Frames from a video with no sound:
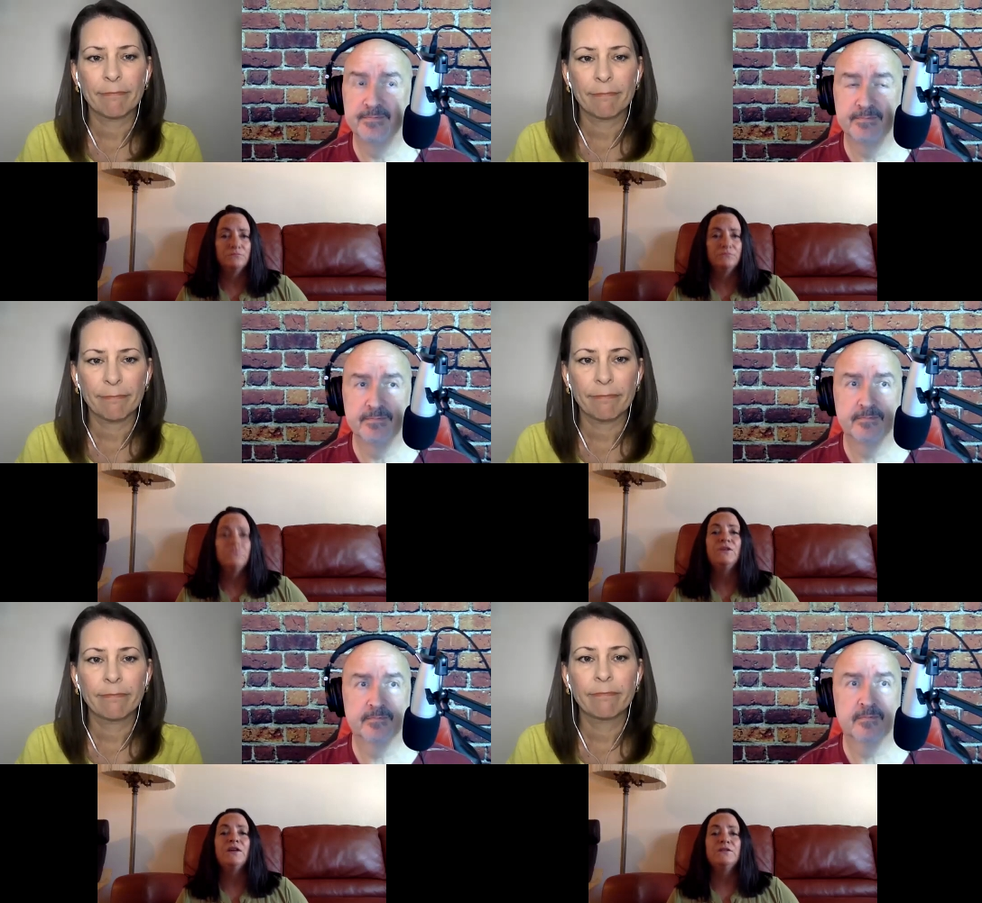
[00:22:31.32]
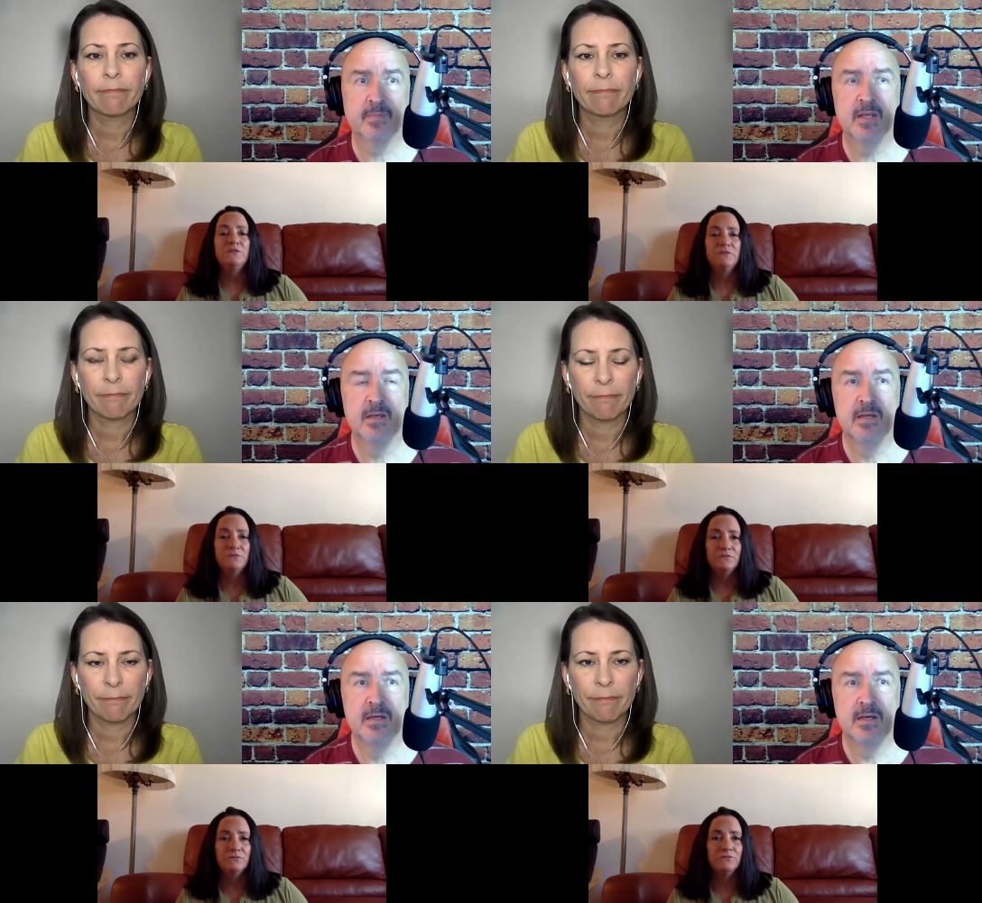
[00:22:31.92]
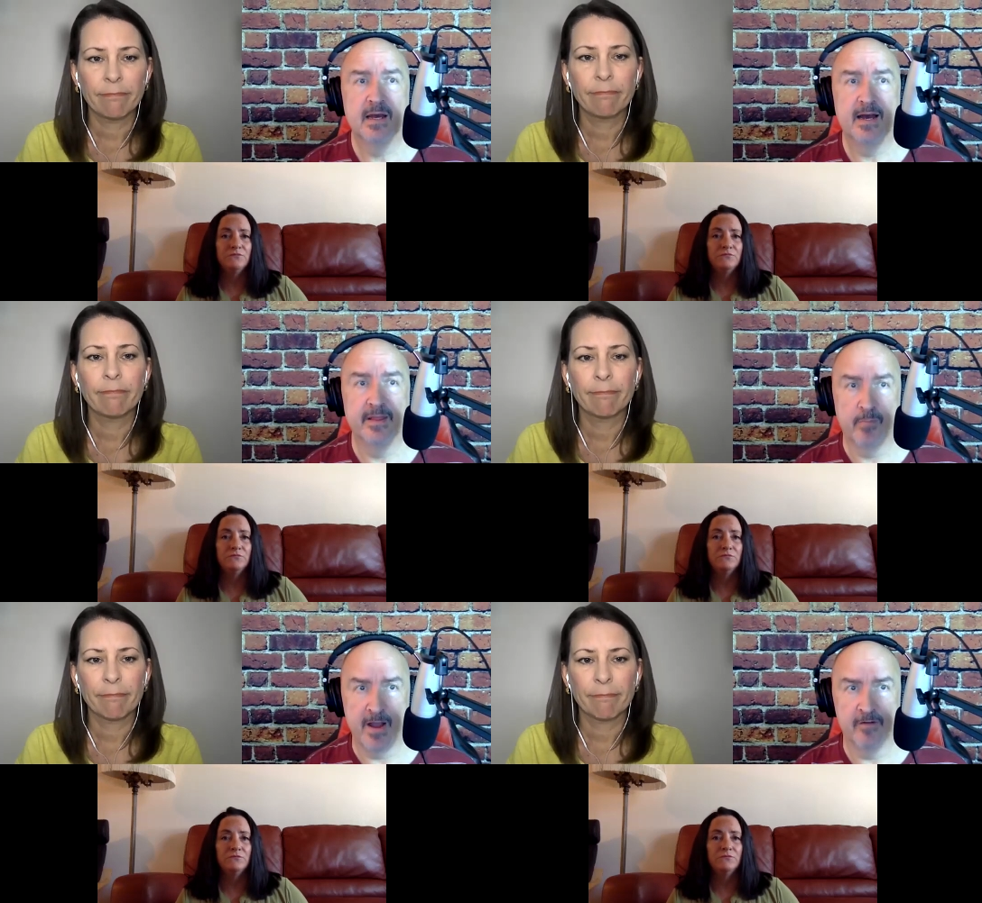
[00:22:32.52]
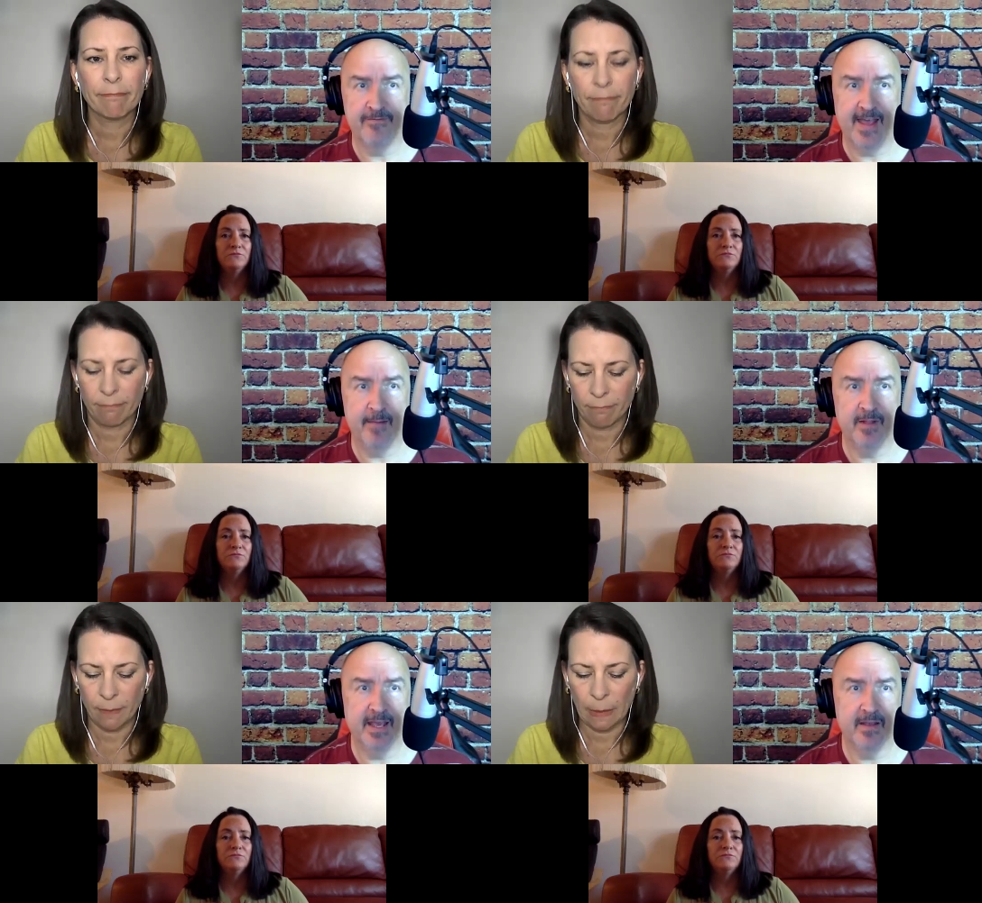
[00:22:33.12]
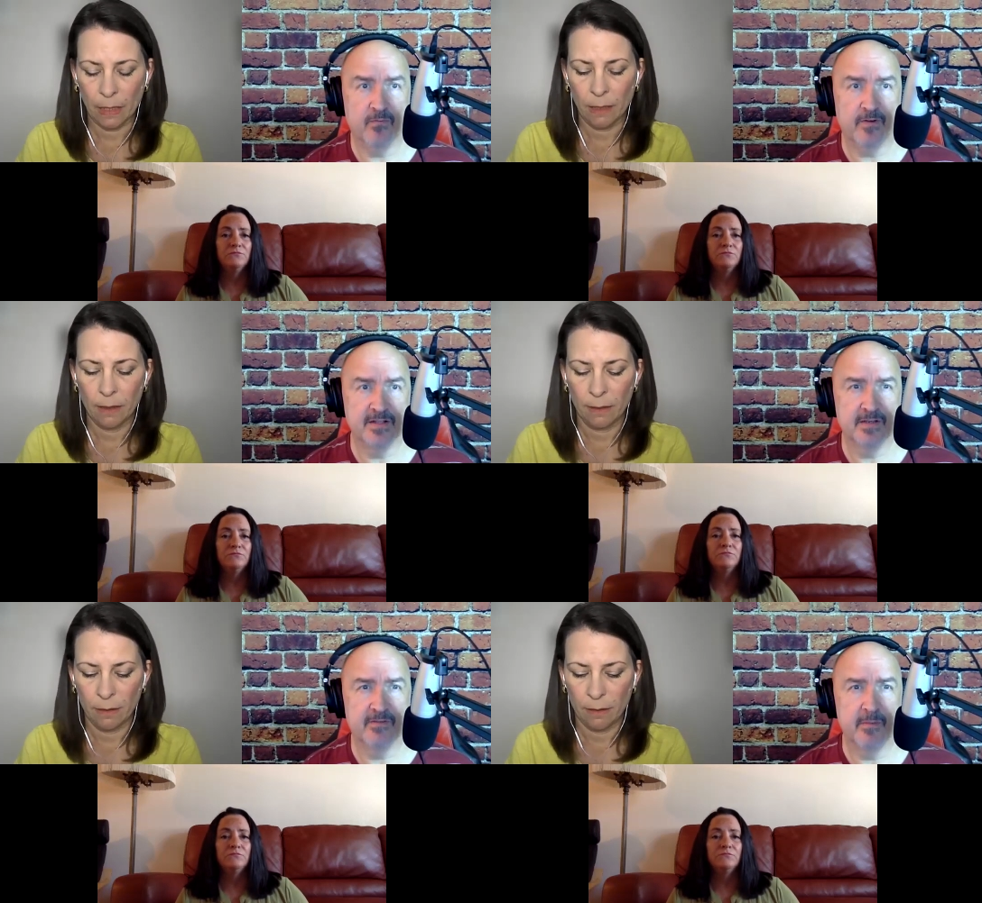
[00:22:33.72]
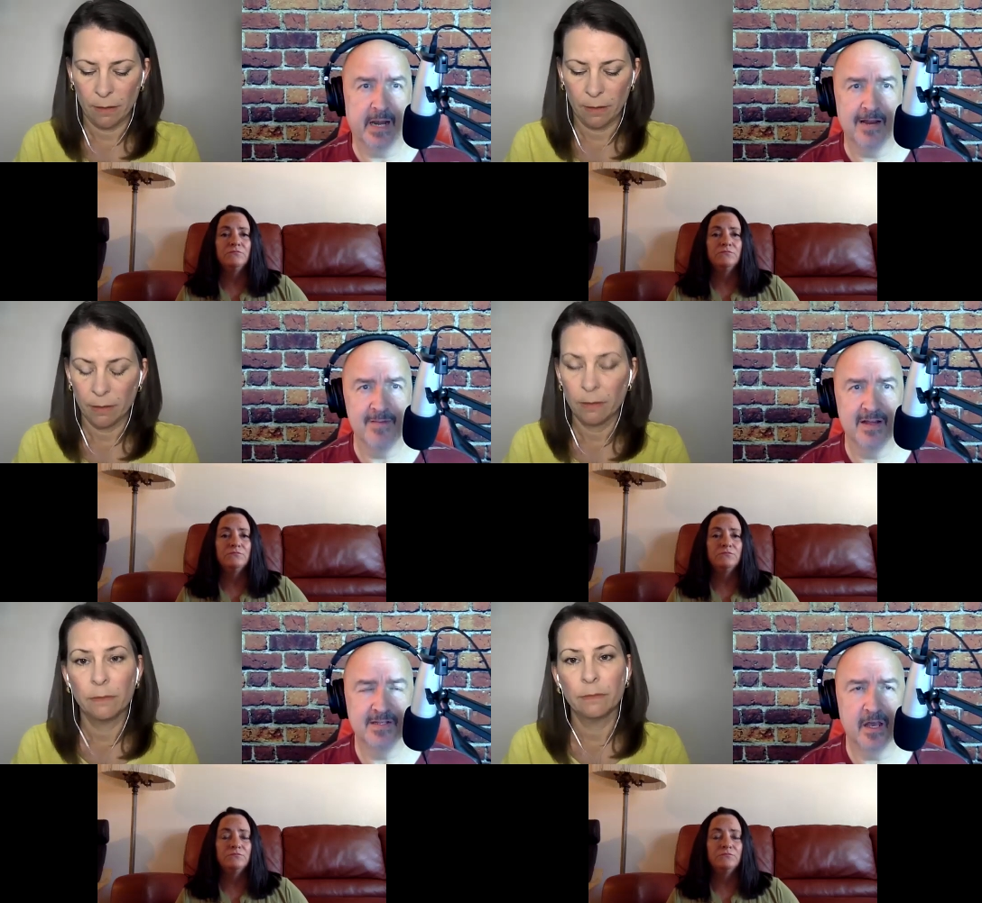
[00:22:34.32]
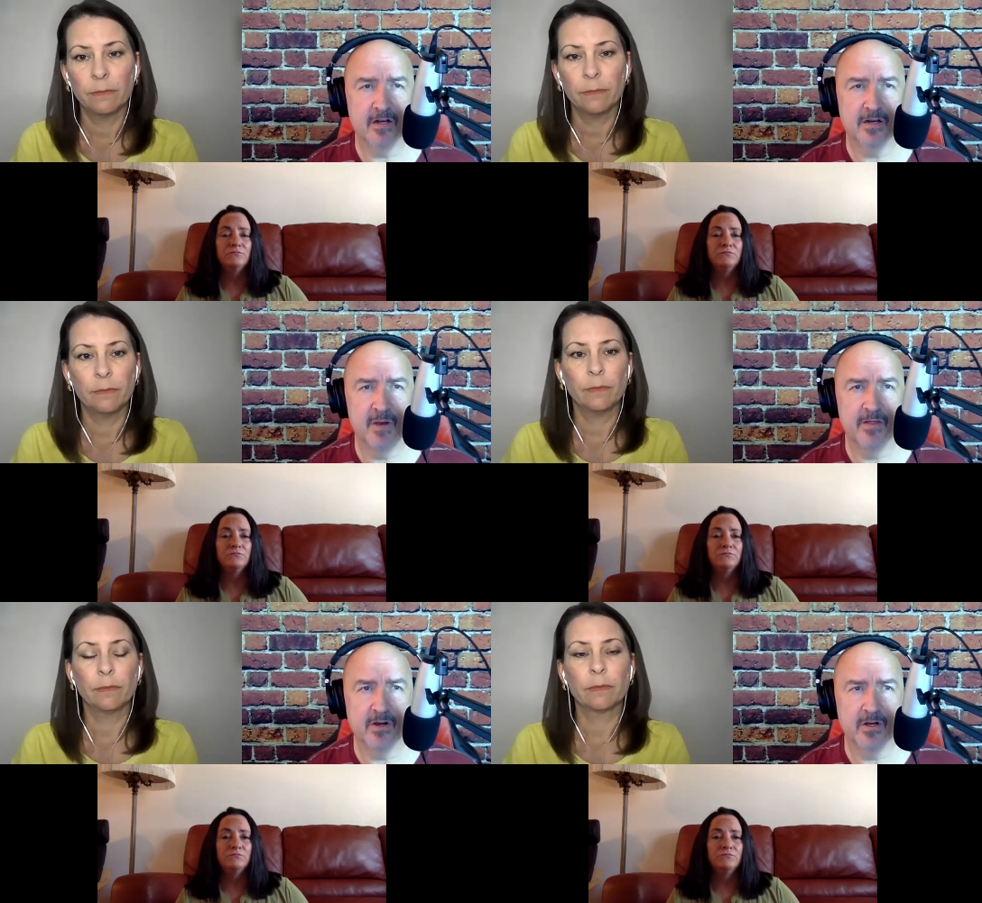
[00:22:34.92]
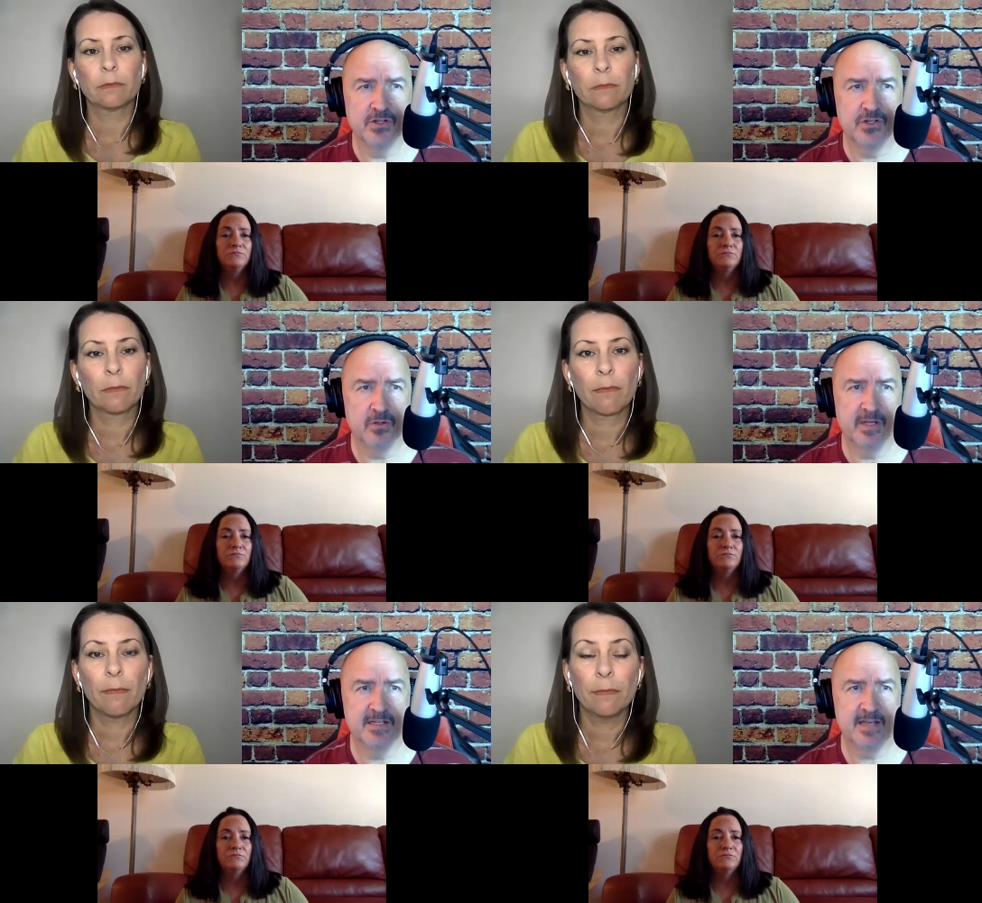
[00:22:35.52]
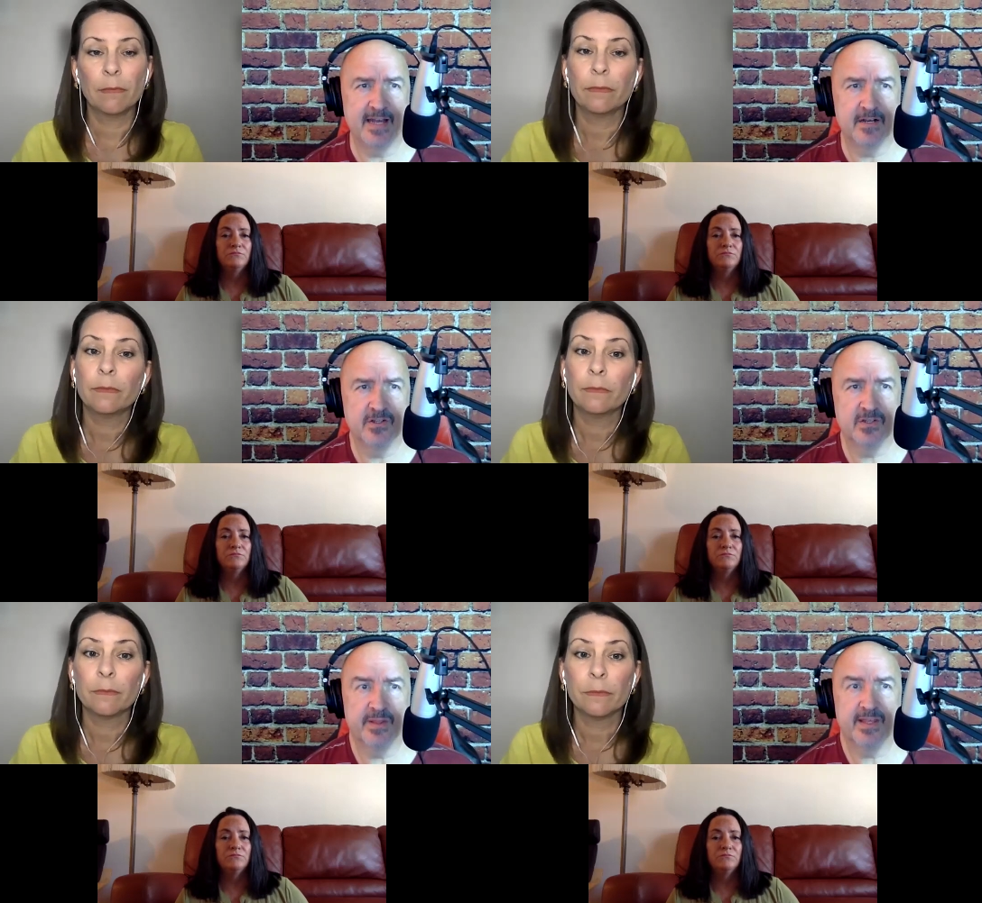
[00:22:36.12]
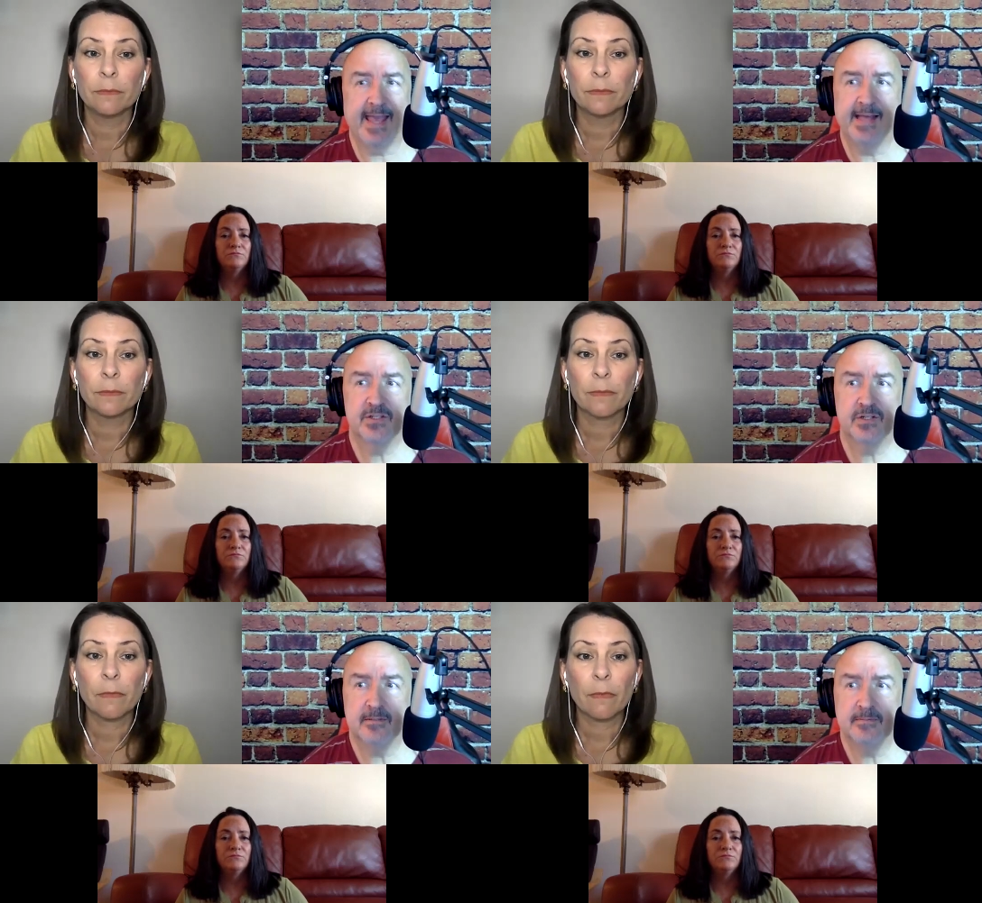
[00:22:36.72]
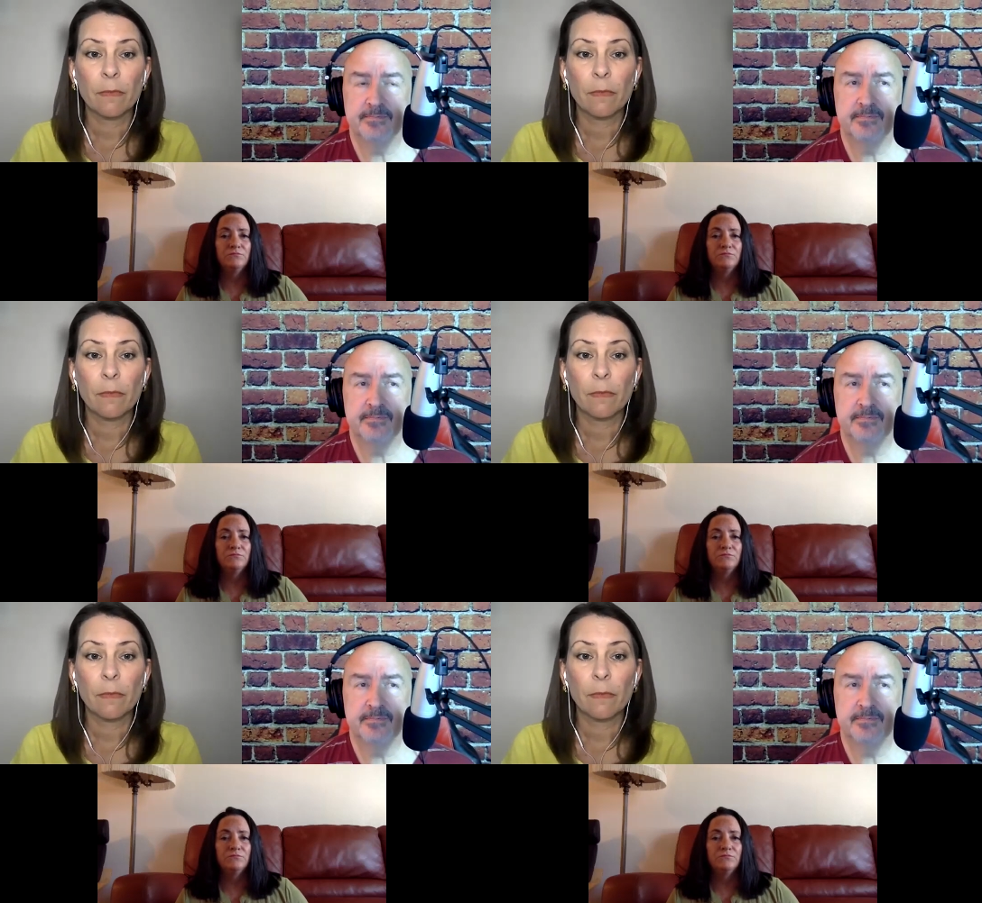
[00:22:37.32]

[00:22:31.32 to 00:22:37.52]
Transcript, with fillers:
Speaker 1: Yes. Uh, the Brown family, friends of the Berryman's younger mother, Julie, diagnosed with cancer.